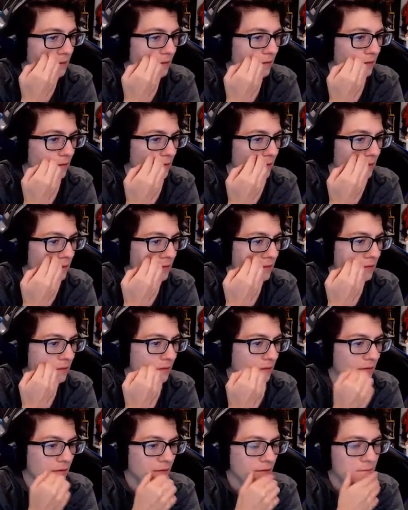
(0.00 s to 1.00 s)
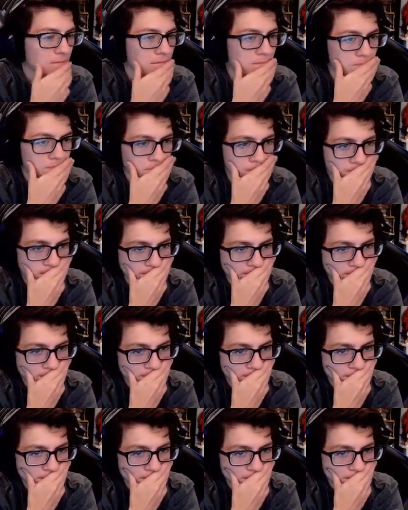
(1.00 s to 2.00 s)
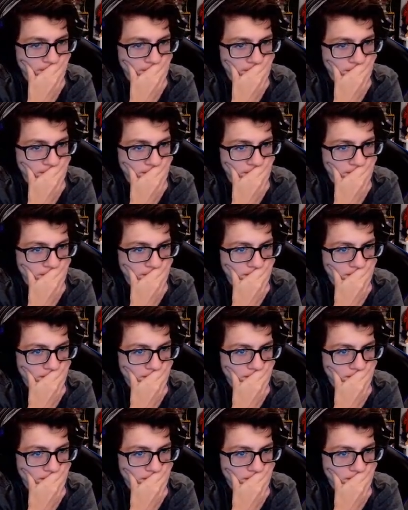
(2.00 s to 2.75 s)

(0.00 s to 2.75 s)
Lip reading: Nobody speaks.